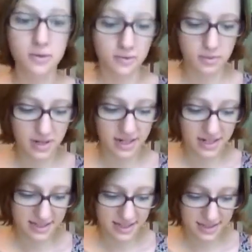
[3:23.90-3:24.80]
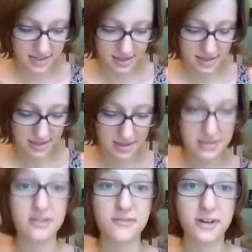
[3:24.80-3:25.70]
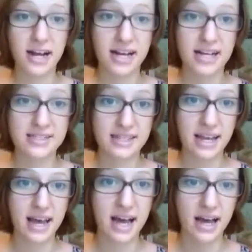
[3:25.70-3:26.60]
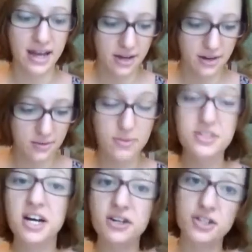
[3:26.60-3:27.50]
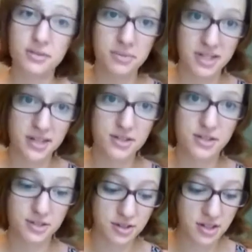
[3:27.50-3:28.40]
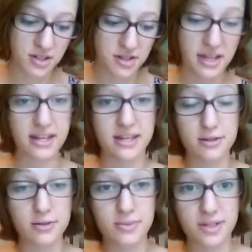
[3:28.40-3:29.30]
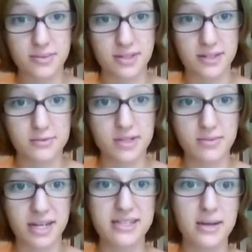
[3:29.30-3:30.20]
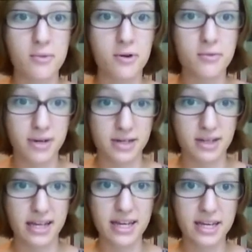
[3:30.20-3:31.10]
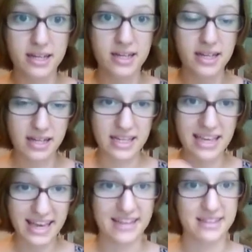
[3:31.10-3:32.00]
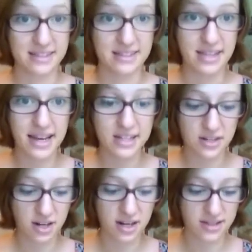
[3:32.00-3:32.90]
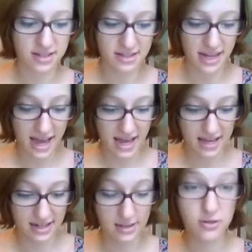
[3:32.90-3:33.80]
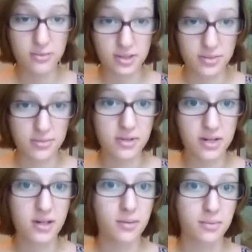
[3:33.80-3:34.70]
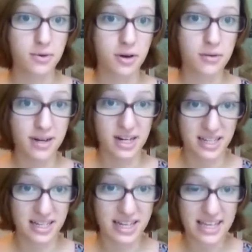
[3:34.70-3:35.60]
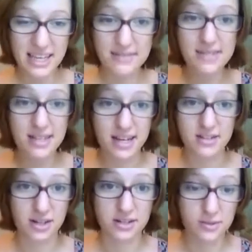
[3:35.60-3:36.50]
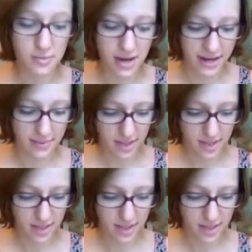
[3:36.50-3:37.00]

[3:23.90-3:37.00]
What it is silver has a higher reduction potential than aluminum does, which means it more readily gains electrons, and aluminum more readily gives electrons away.